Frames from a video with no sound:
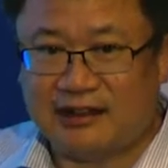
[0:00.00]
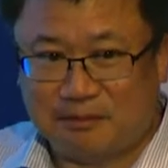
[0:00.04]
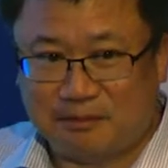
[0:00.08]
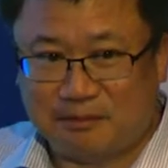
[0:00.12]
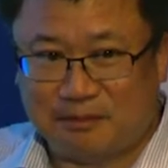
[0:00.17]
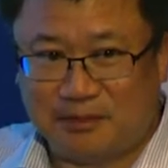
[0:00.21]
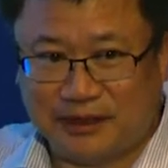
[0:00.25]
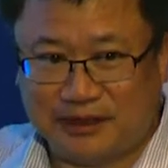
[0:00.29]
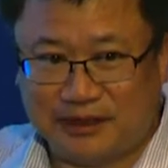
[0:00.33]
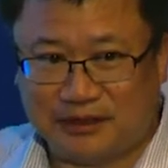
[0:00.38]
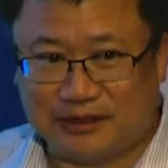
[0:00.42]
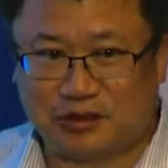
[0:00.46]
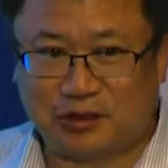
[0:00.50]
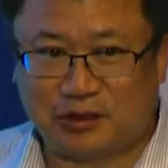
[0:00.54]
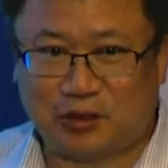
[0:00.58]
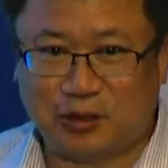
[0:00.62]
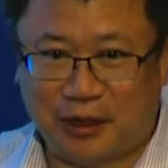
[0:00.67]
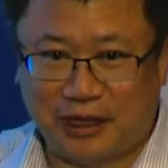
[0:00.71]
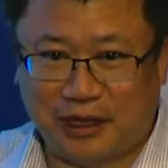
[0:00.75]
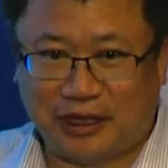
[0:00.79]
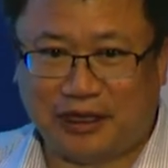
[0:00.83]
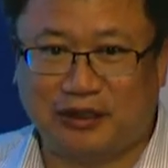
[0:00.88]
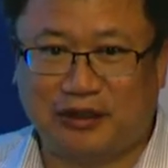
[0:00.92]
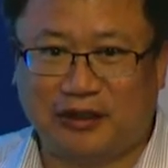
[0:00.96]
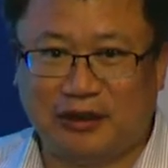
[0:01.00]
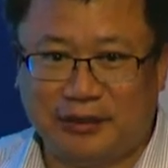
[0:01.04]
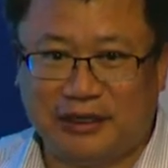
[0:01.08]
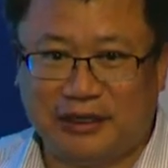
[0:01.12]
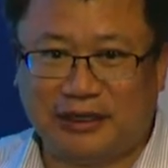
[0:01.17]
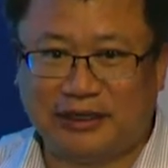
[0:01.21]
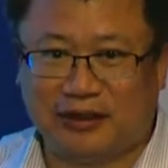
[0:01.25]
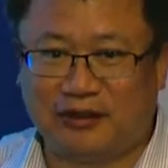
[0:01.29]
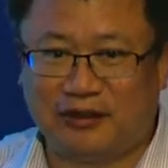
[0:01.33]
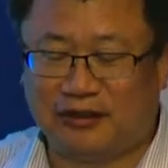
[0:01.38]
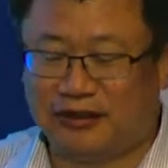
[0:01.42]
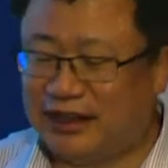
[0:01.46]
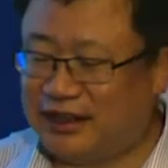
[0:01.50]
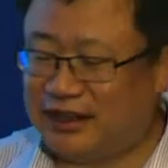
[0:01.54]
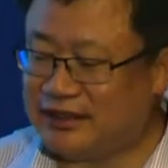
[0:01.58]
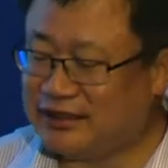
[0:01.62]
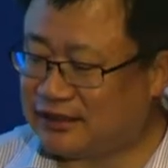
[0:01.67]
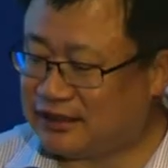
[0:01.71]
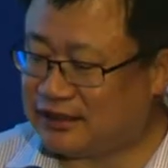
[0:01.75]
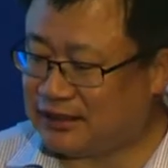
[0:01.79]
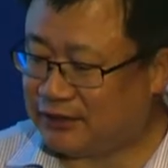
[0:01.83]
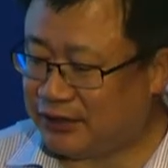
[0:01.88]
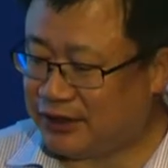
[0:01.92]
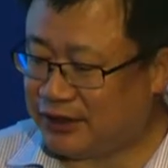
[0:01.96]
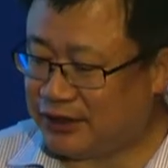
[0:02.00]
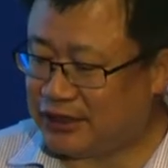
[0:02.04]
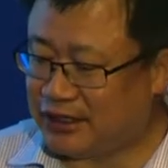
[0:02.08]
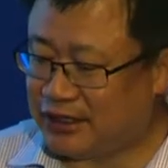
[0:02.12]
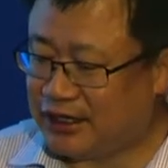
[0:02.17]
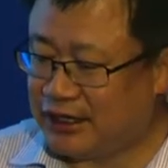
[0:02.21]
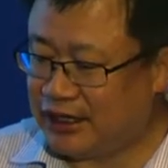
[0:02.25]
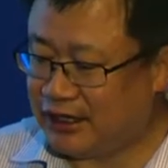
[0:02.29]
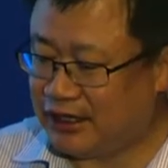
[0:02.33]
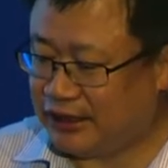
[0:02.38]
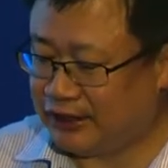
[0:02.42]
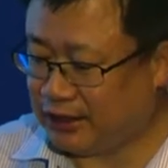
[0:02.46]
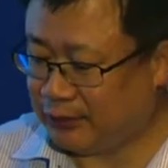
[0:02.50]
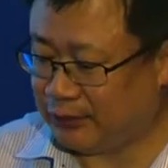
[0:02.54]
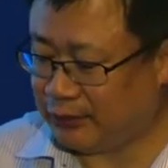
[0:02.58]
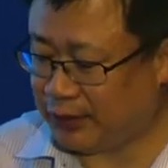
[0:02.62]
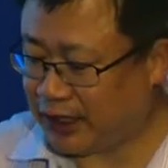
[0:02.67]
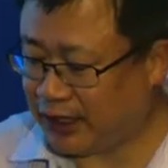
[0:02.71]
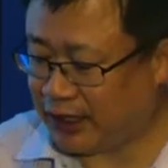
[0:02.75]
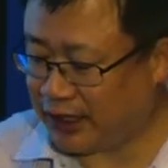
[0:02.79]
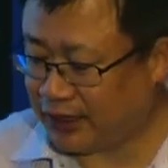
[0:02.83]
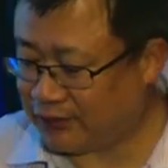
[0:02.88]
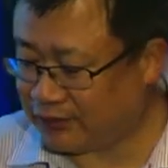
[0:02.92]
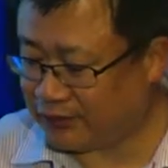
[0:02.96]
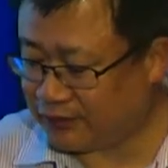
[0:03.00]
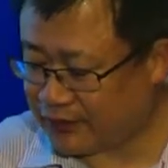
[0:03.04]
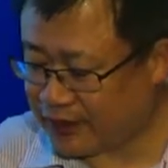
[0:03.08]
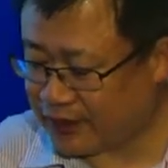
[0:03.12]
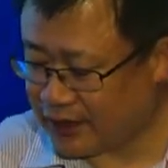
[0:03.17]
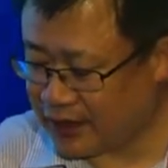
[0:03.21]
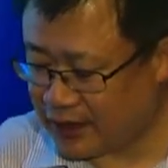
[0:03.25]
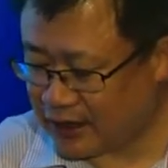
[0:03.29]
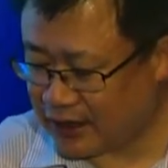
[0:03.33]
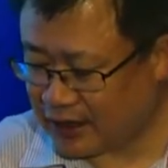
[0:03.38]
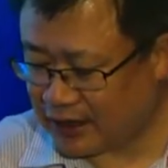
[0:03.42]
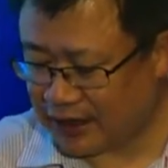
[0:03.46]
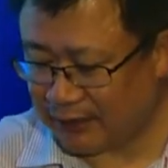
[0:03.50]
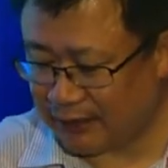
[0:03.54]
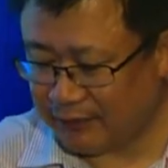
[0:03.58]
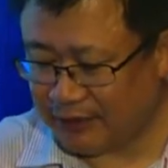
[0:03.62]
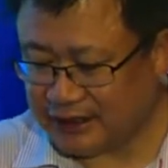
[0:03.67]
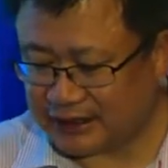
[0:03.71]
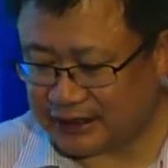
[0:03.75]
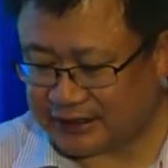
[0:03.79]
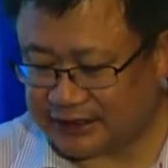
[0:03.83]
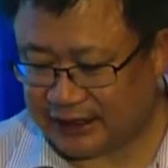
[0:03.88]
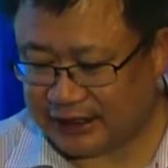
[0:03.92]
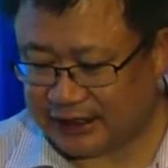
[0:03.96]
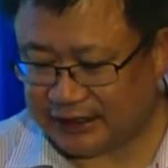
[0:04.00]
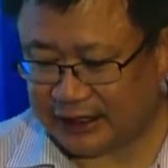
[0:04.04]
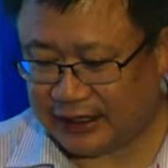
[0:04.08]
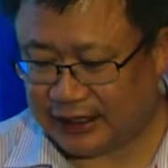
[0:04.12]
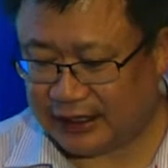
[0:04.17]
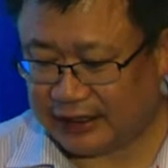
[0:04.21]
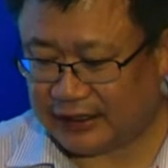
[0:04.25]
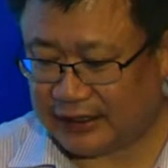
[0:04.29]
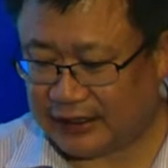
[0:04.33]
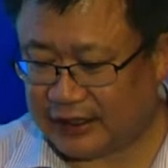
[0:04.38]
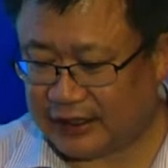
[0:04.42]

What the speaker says: per square kilometer of land surface that we have. Having said that,